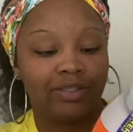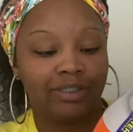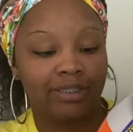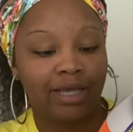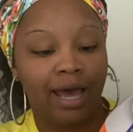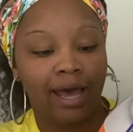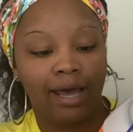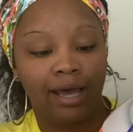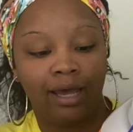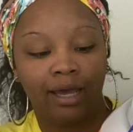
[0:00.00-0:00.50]

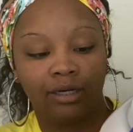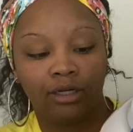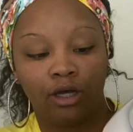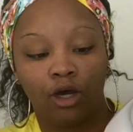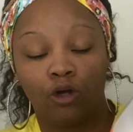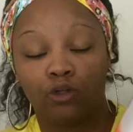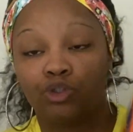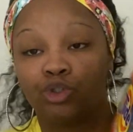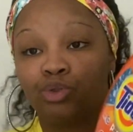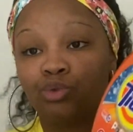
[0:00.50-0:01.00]
Tide
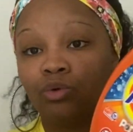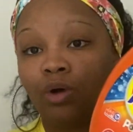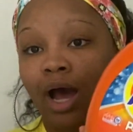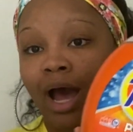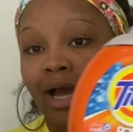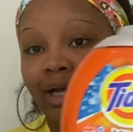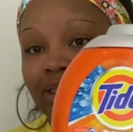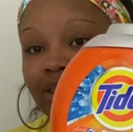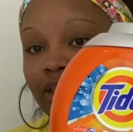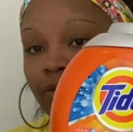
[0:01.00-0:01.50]
Ultra
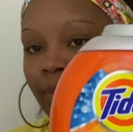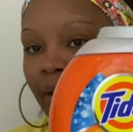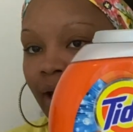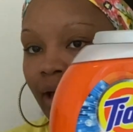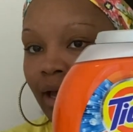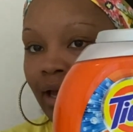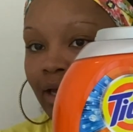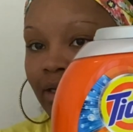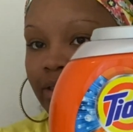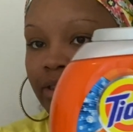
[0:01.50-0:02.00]
Oxy
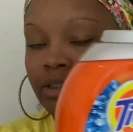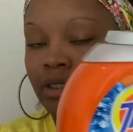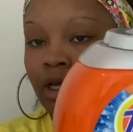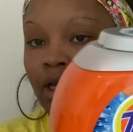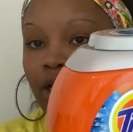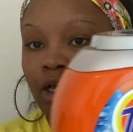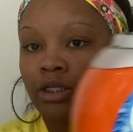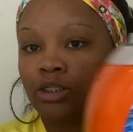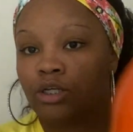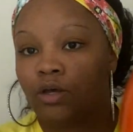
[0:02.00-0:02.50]
Pods.
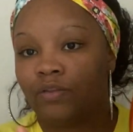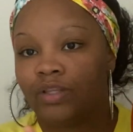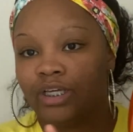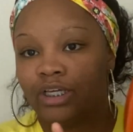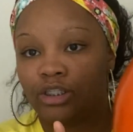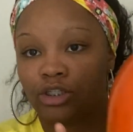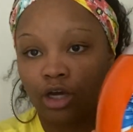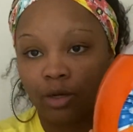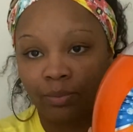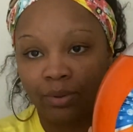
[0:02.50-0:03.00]
So
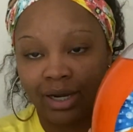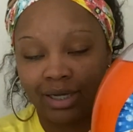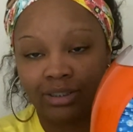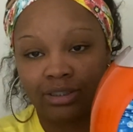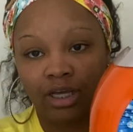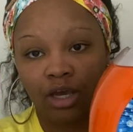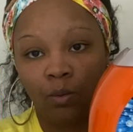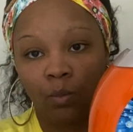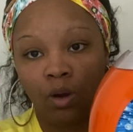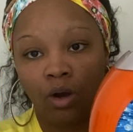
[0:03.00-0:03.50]
these are priced
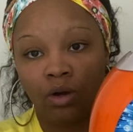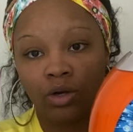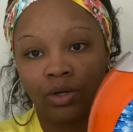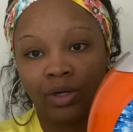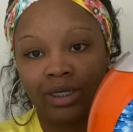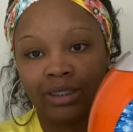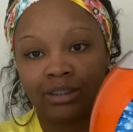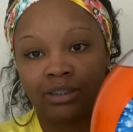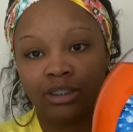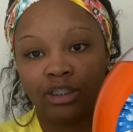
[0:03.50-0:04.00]
at
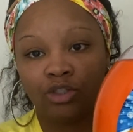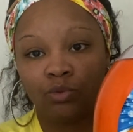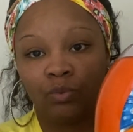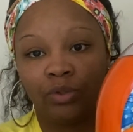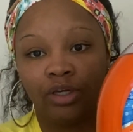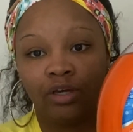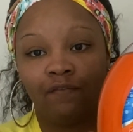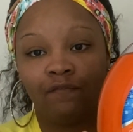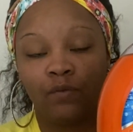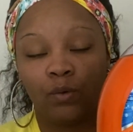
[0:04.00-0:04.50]
Walgreens this
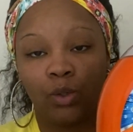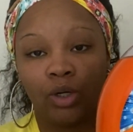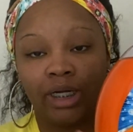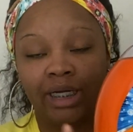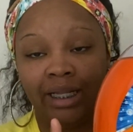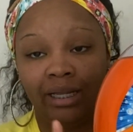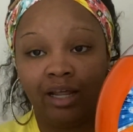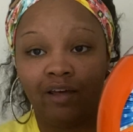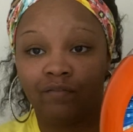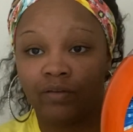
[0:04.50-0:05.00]
week for
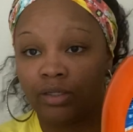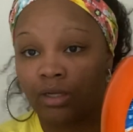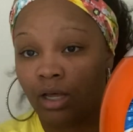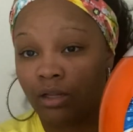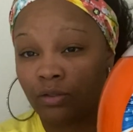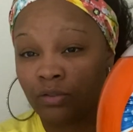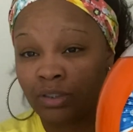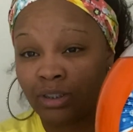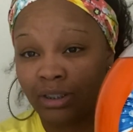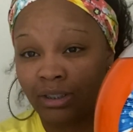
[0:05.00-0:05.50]

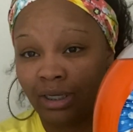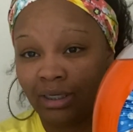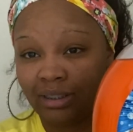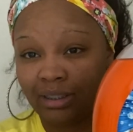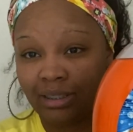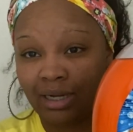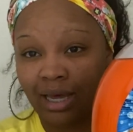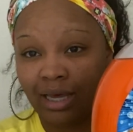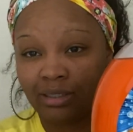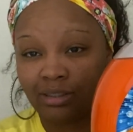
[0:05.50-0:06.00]

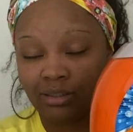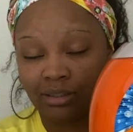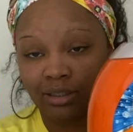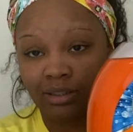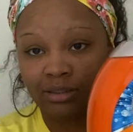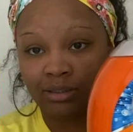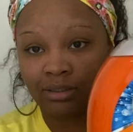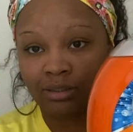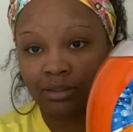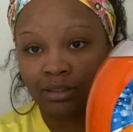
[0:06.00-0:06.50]

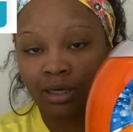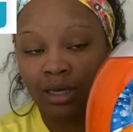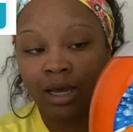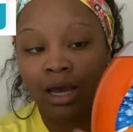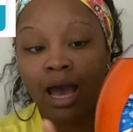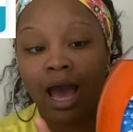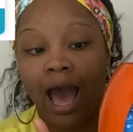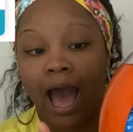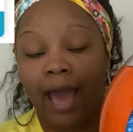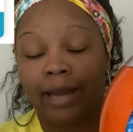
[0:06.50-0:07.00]
$11.99.
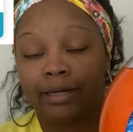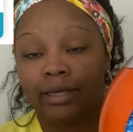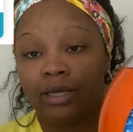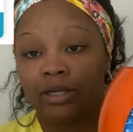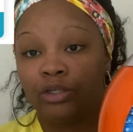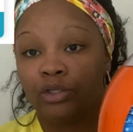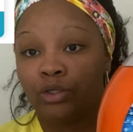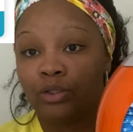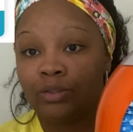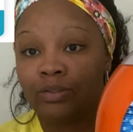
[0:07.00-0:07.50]
I
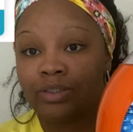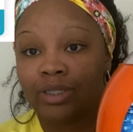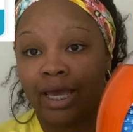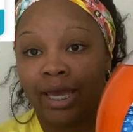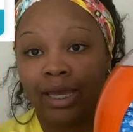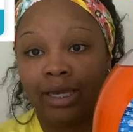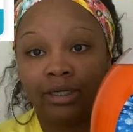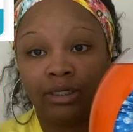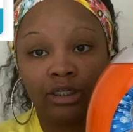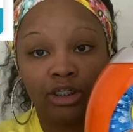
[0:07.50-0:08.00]
did use
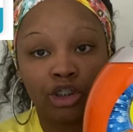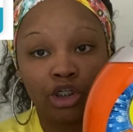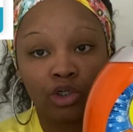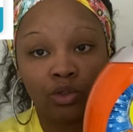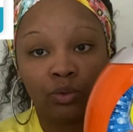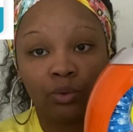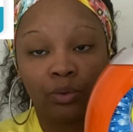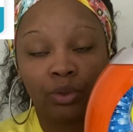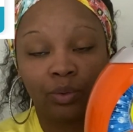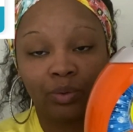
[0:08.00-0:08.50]
a
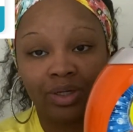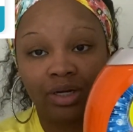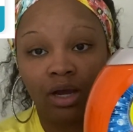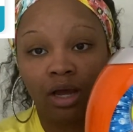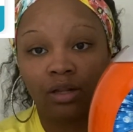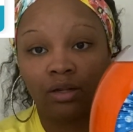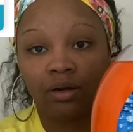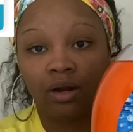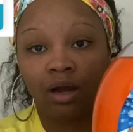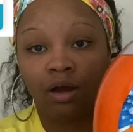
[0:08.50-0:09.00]
digital
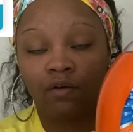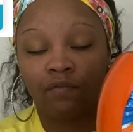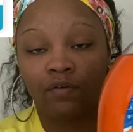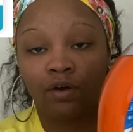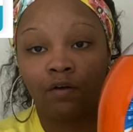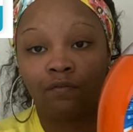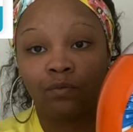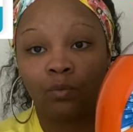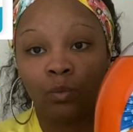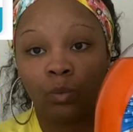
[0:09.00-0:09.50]
$3 off
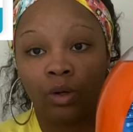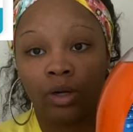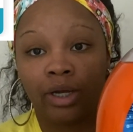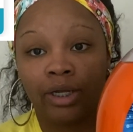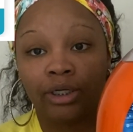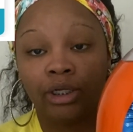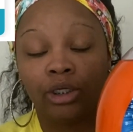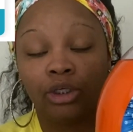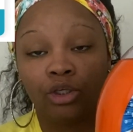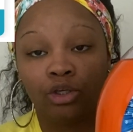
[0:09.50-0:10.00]
of
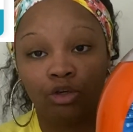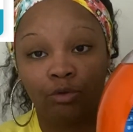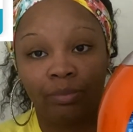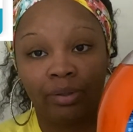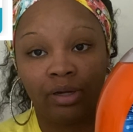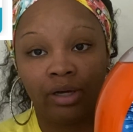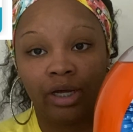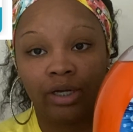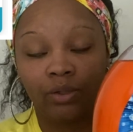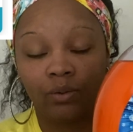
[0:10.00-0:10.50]
1
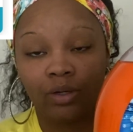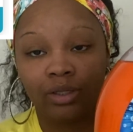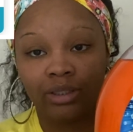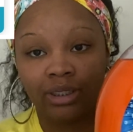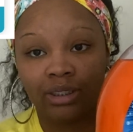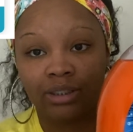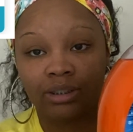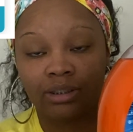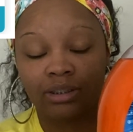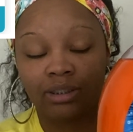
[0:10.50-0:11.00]
coupon on
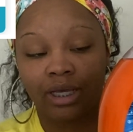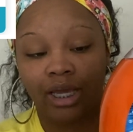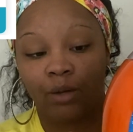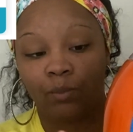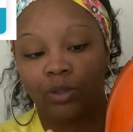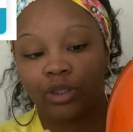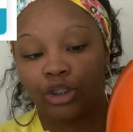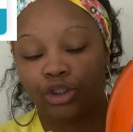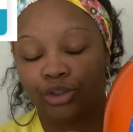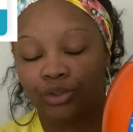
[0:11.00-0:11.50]
this. And
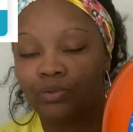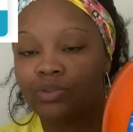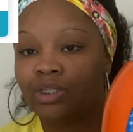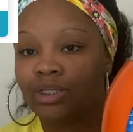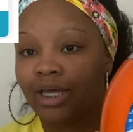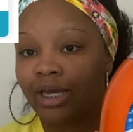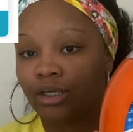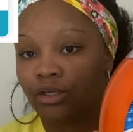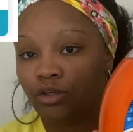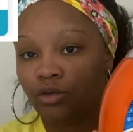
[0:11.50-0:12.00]
with using
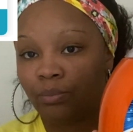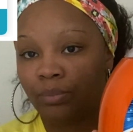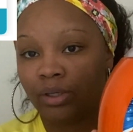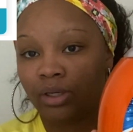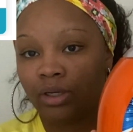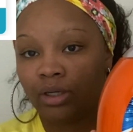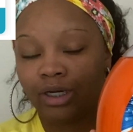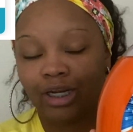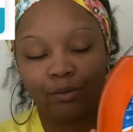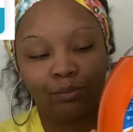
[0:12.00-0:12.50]
that
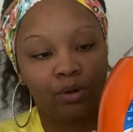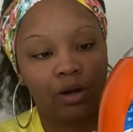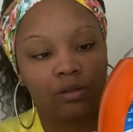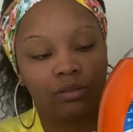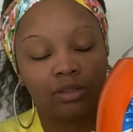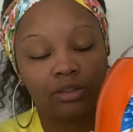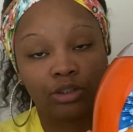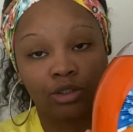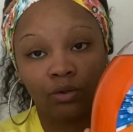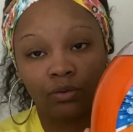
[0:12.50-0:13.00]
coupon, it brought
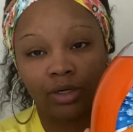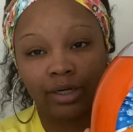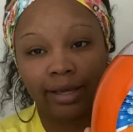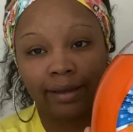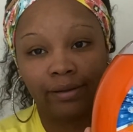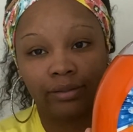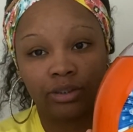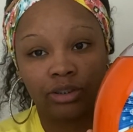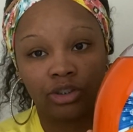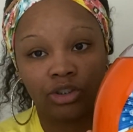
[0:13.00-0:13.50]
the total
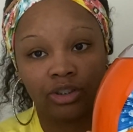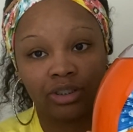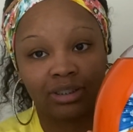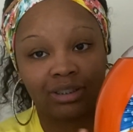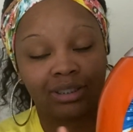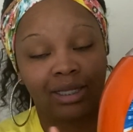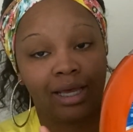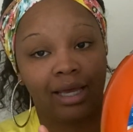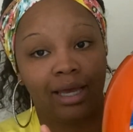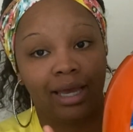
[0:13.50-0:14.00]
down to
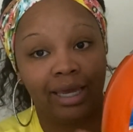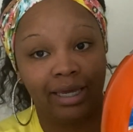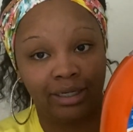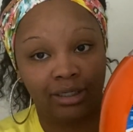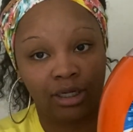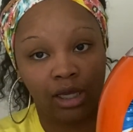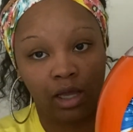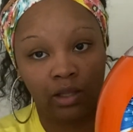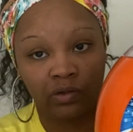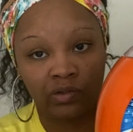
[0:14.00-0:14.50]
just
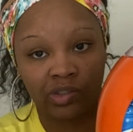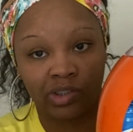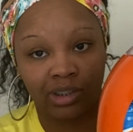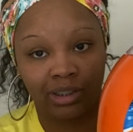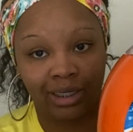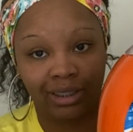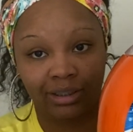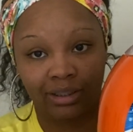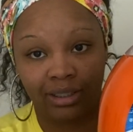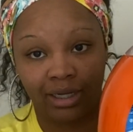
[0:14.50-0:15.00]

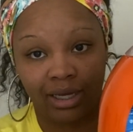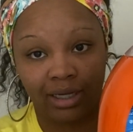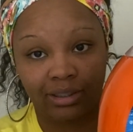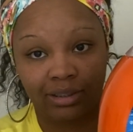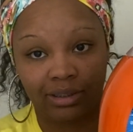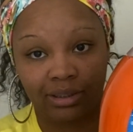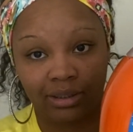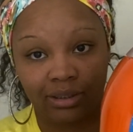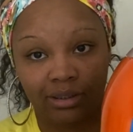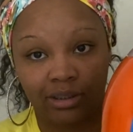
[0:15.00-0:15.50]

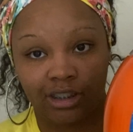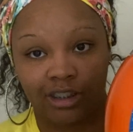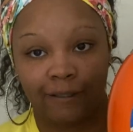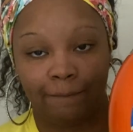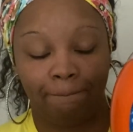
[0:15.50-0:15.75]
$8.99.